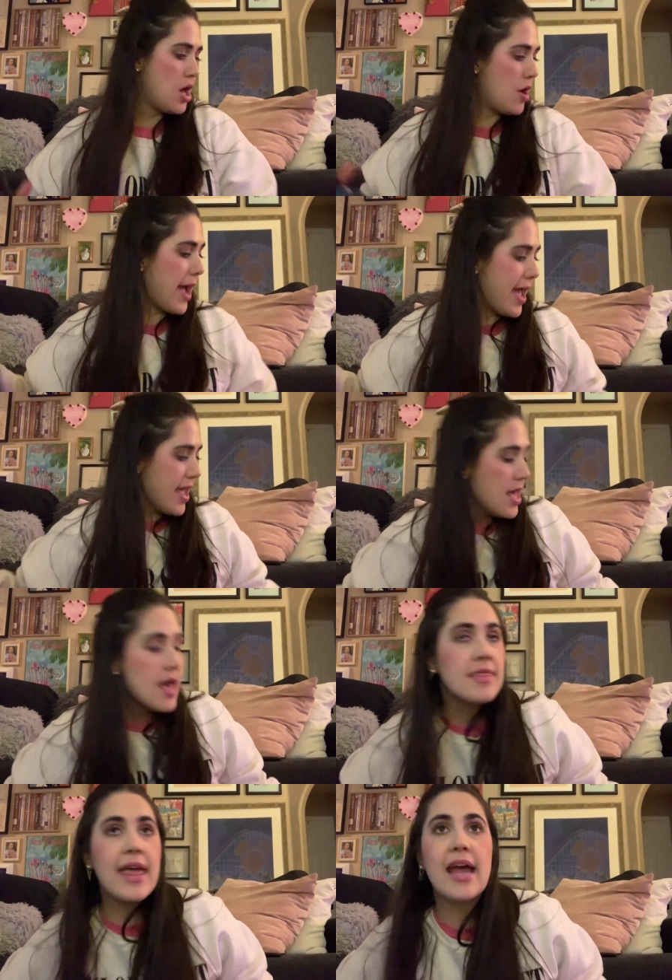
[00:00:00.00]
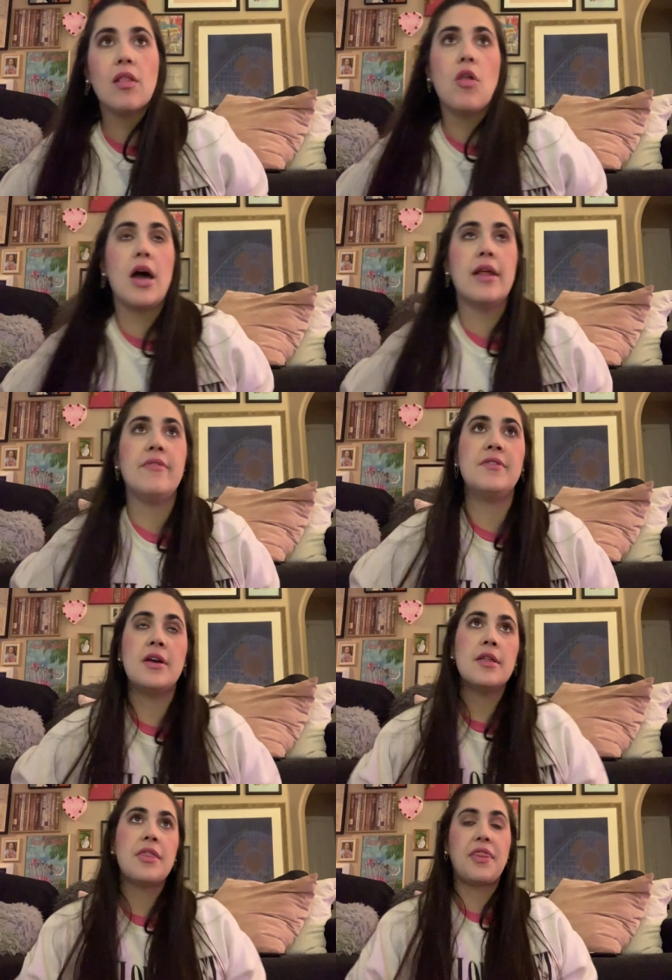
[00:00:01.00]
Okay, they had a lot of
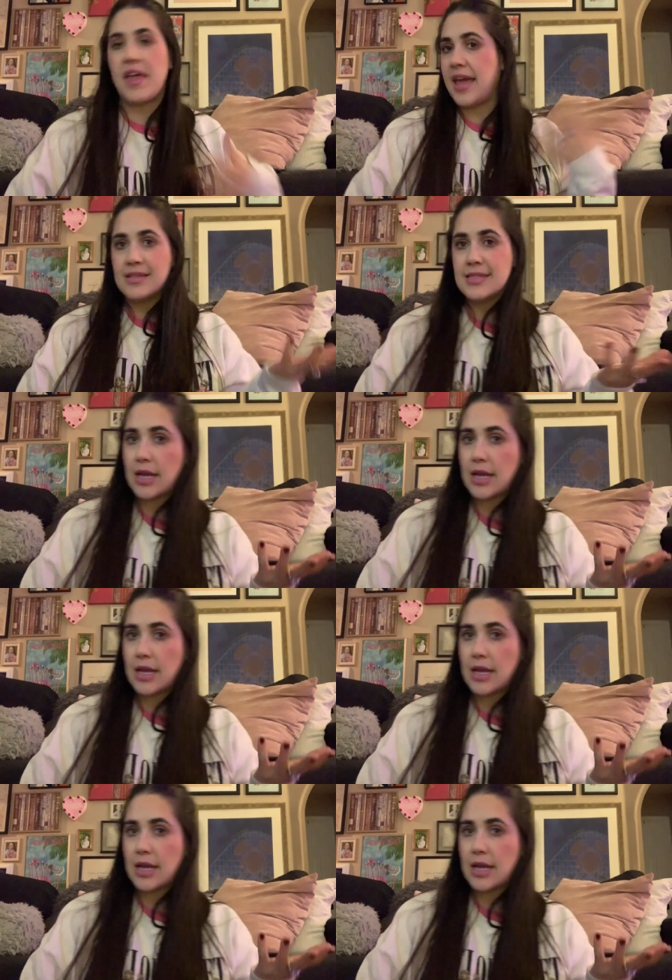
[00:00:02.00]
things